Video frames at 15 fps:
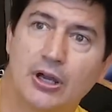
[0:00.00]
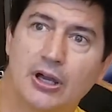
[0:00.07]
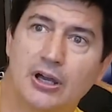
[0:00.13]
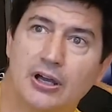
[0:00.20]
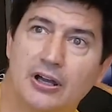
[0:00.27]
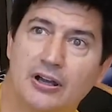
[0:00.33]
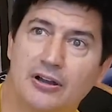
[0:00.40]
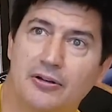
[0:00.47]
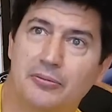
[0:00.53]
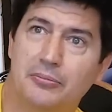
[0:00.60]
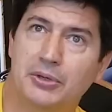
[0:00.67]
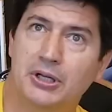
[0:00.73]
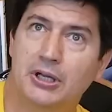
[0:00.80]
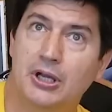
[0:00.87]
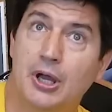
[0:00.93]

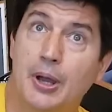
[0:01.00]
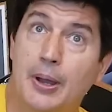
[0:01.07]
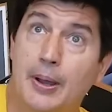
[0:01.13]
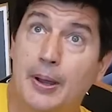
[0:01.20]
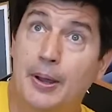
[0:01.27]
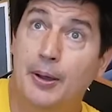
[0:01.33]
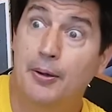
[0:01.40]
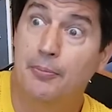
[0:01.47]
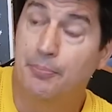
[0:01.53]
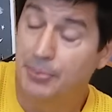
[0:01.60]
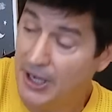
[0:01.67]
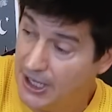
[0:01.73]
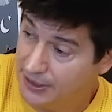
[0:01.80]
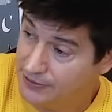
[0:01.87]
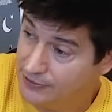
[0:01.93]

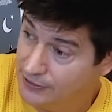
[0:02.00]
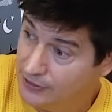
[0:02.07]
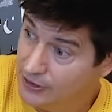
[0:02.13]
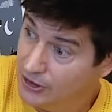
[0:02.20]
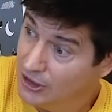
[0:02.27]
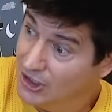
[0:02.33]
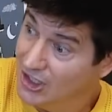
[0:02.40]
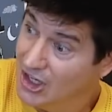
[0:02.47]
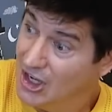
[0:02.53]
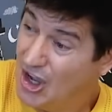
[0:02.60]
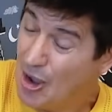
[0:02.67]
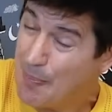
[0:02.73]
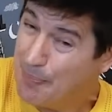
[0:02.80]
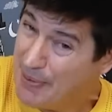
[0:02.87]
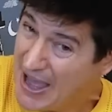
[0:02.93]
But
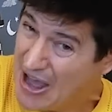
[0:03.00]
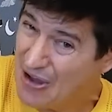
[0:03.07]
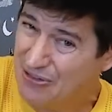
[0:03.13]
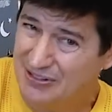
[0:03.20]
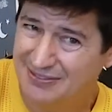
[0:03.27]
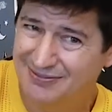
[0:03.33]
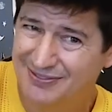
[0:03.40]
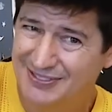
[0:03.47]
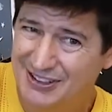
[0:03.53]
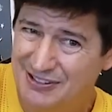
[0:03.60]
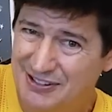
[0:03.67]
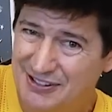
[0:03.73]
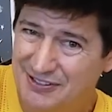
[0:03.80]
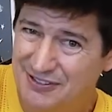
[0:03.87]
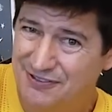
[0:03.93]
about
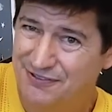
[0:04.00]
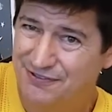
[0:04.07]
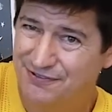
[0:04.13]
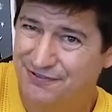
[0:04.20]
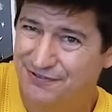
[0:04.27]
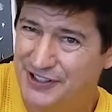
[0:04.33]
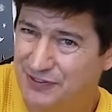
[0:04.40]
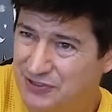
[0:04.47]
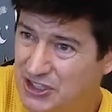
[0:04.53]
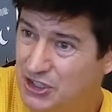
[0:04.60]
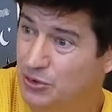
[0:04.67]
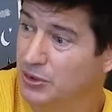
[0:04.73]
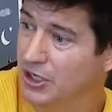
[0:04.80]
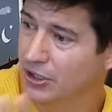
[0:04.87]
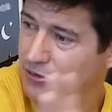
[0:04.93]
50
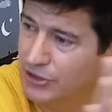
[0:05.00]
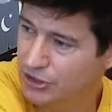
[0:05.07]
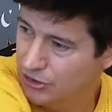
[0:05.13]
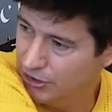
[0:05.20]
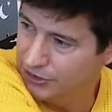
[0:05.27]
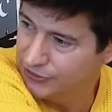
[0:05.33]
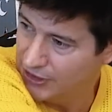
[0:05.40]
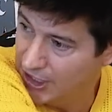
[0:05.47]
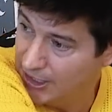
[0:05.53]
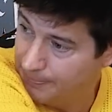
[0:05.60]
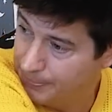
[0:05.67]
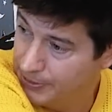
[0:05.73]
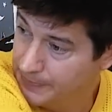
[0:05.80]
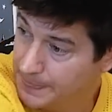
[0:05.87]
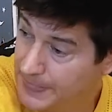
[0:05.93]
to 100 yards
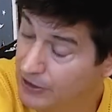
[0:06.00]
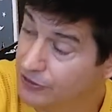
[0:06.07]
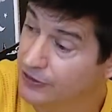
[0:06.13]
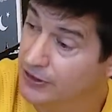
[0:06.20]
up, there's